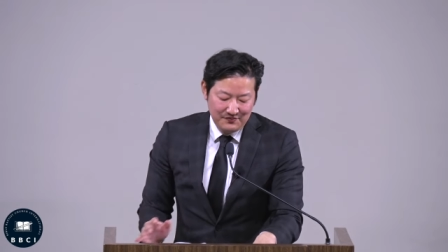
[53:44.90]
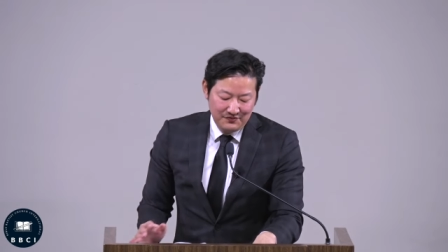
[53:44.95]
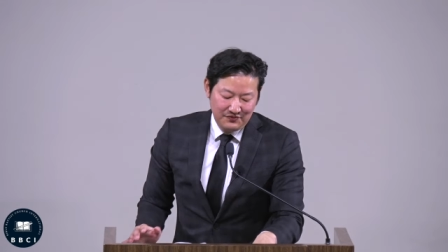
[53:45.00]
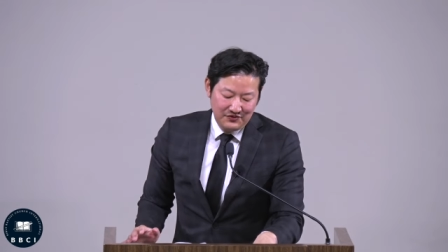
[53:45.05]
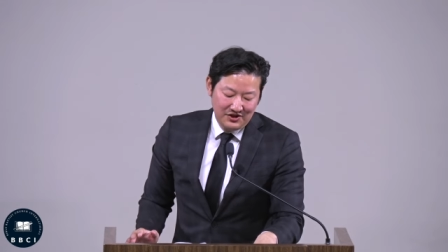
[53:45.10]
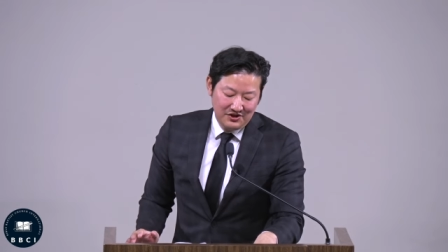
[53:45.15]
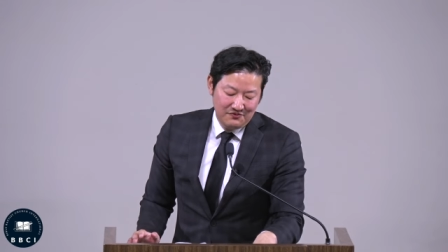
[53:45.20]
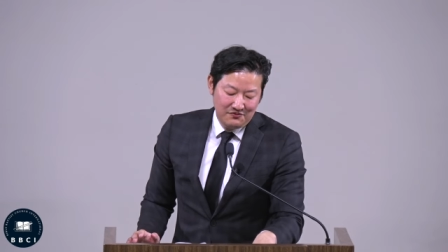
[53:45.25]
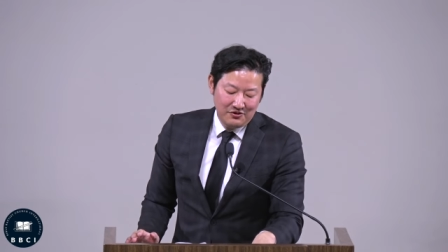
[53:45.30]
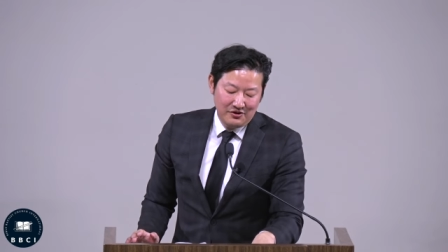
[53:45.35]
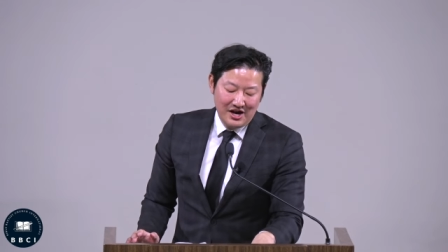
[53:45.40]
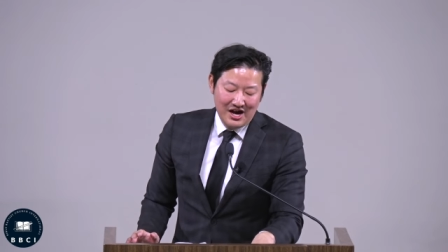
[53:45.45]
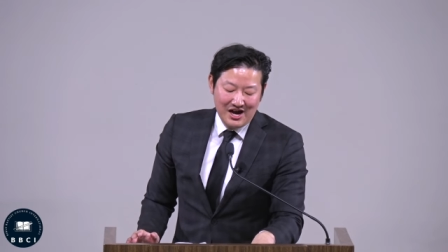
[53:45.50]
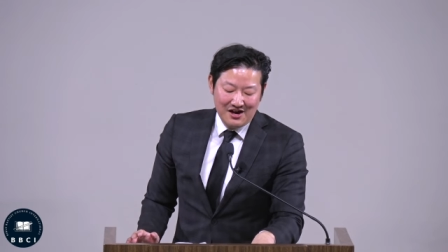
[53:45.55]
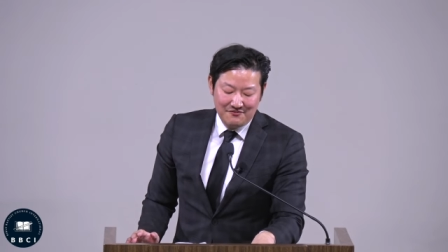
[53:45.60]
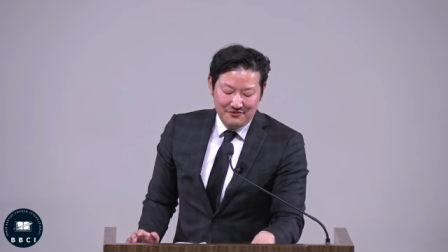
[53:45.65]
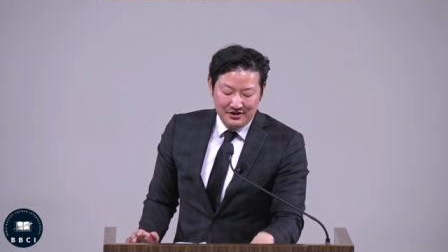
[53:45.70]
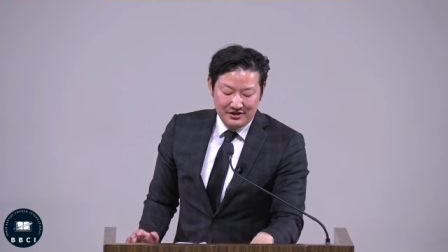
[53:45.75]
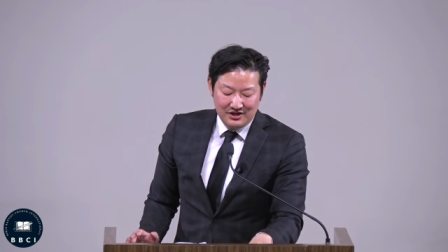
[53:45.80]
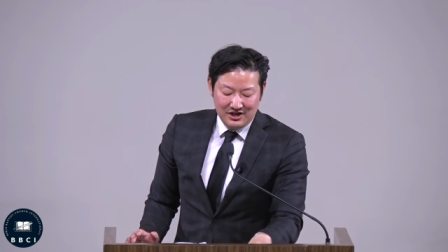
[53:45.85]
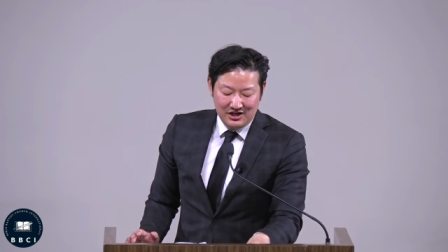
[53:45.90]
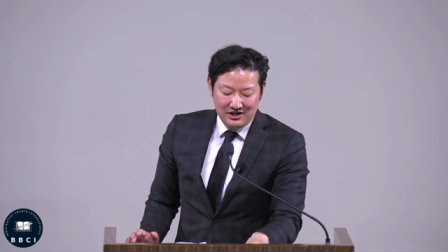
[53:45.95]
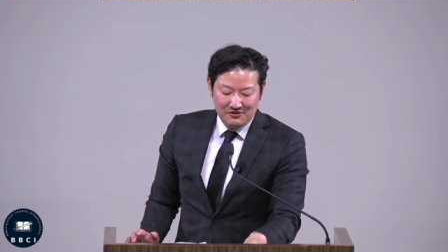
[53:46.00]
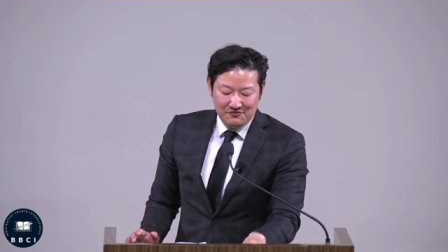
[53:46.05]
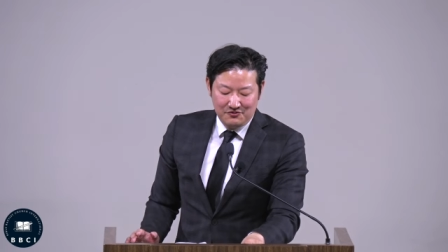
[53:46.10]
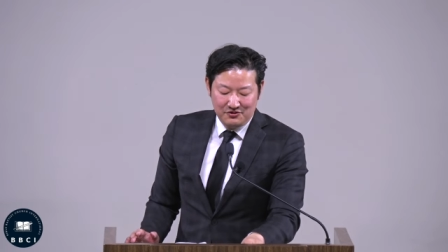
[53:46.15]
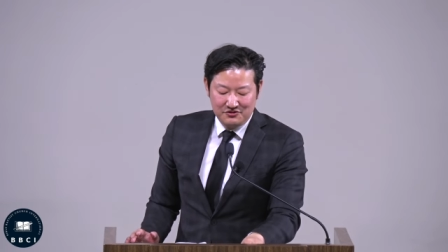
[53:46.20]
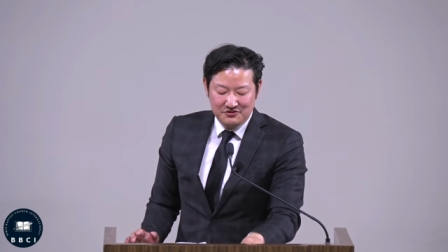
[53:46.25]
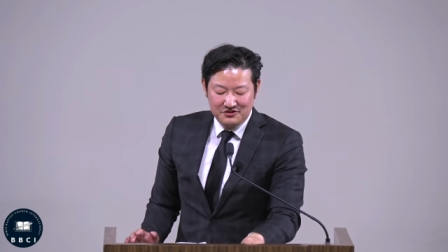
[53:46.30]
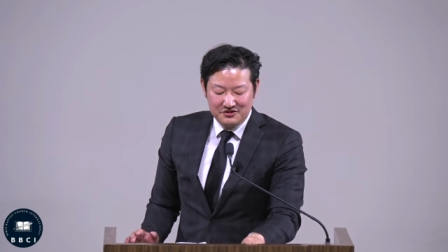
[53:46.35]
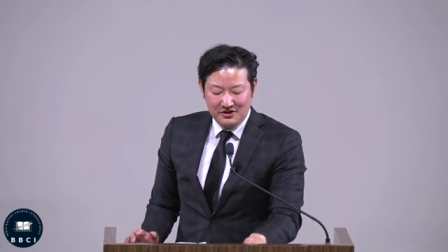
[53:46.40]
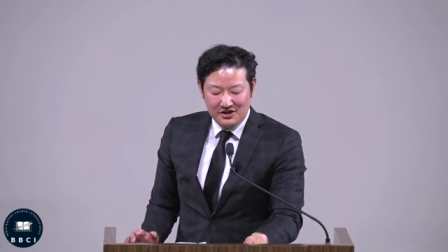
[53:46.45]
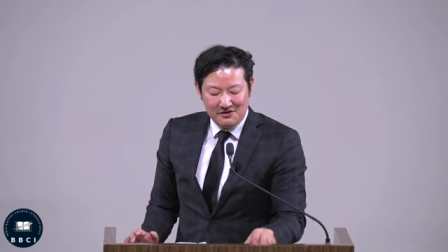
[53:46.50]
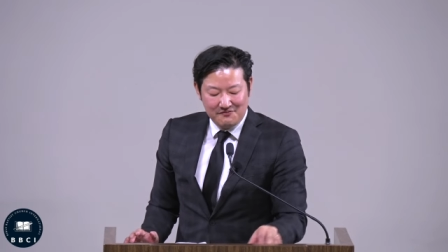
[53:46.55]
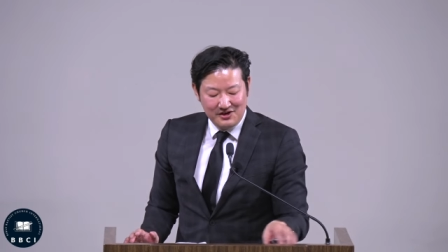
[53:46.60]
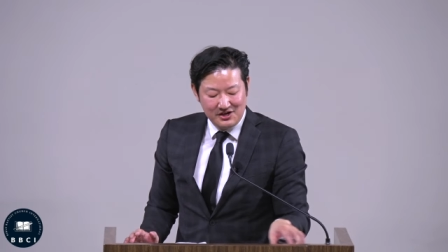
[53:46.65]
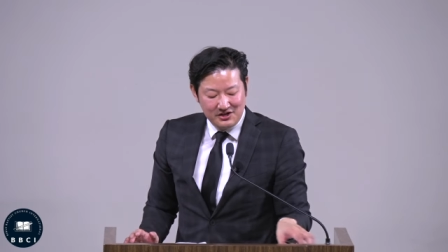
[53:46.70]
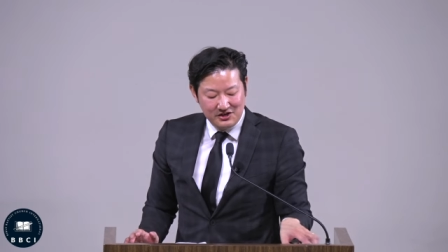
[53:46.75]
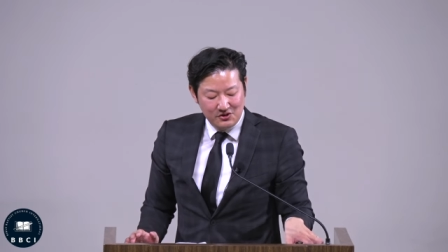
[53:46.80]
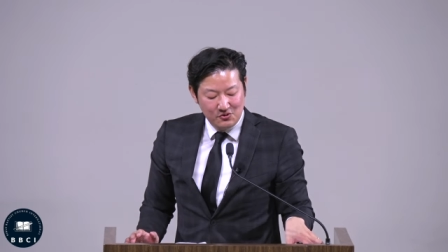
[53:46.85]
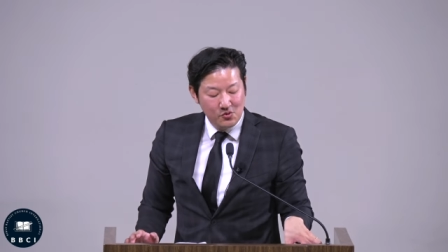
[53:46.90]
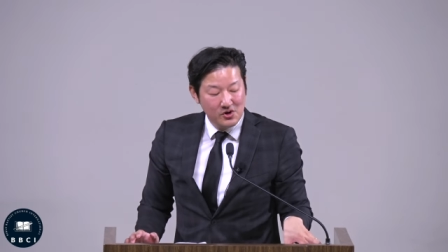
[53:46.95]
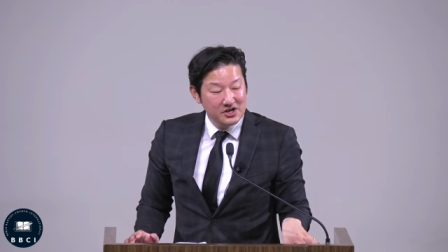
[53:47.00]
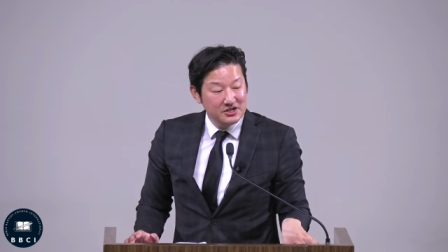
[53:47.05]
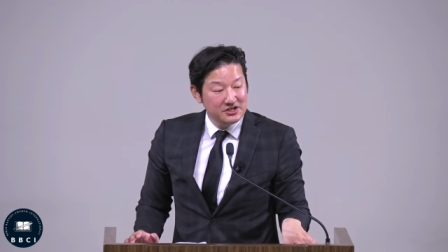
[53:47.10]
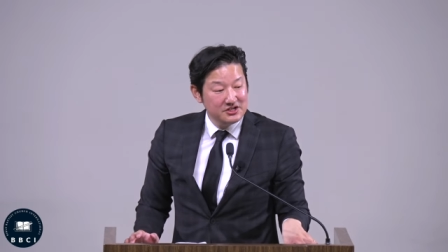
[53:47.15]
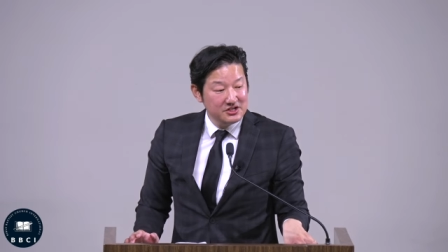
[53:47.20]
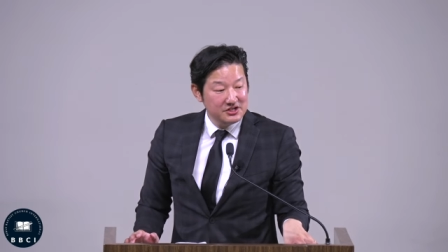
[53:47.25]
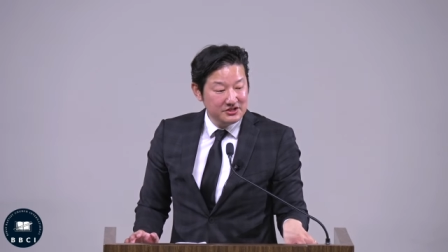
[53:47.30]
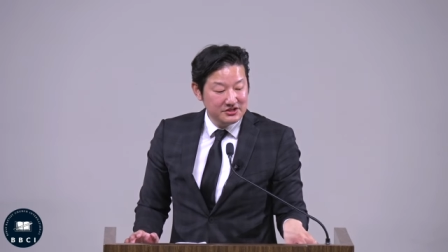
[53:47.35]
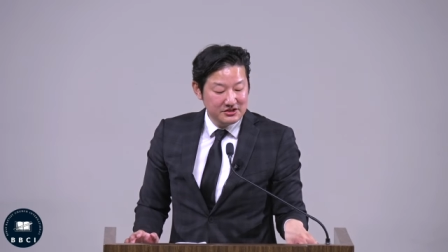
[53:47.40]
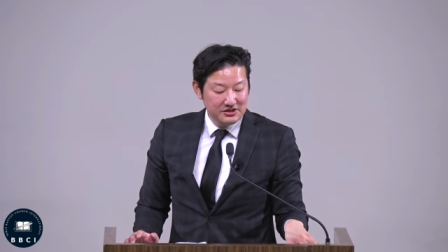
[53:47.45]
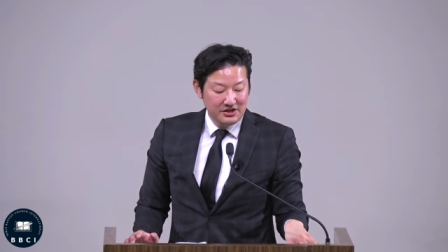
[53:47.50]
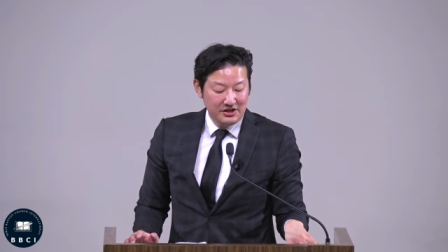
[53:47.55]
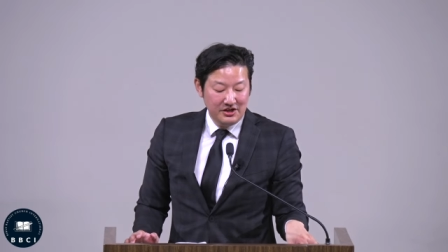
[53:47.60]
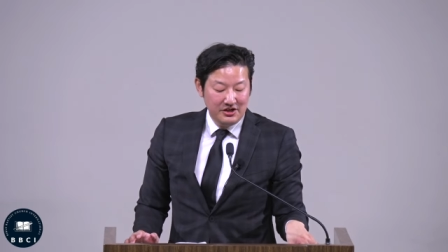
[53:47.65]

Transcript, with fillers: if you haven't and if you still have any questions,